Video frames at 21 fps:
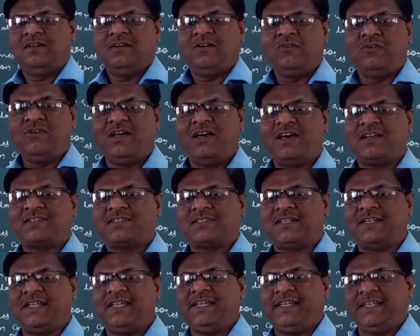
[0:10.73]
We are
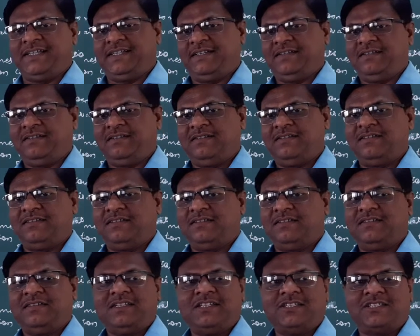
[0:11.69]

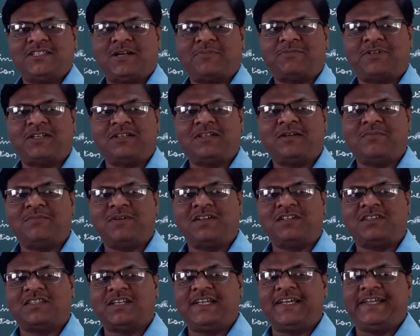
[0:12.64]
studying the chapter
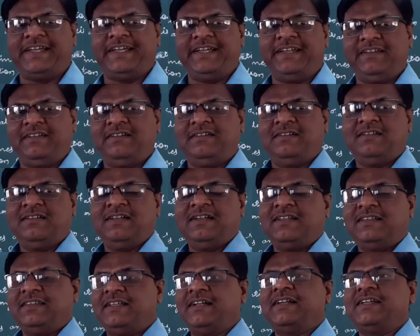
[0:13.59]
number
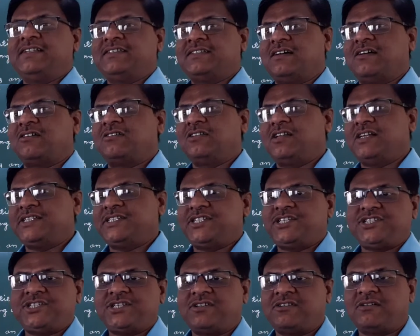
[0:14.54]
3, that is
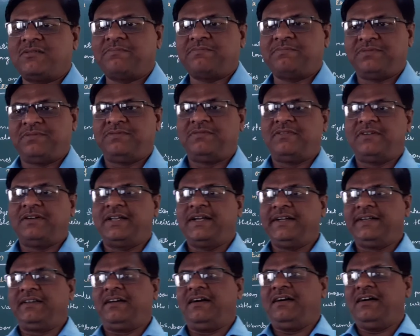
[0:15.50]
organization of
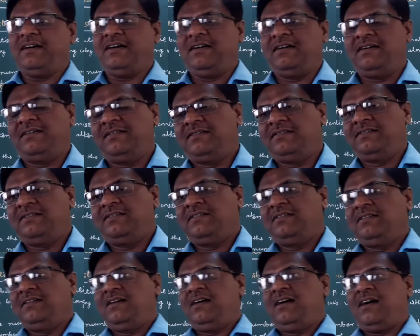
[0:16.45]
data.
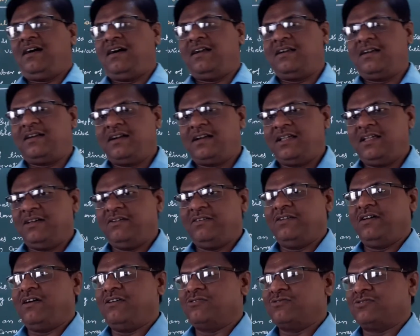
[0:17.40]
Already we
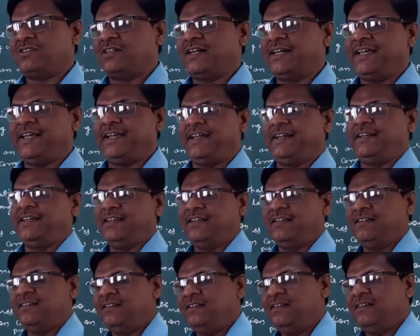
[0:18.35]
have
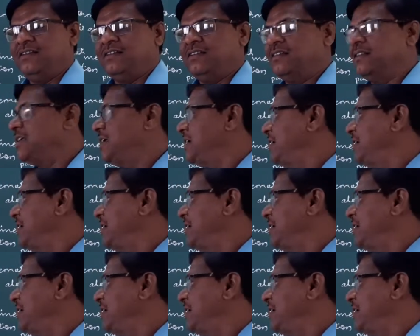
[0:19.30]
studied the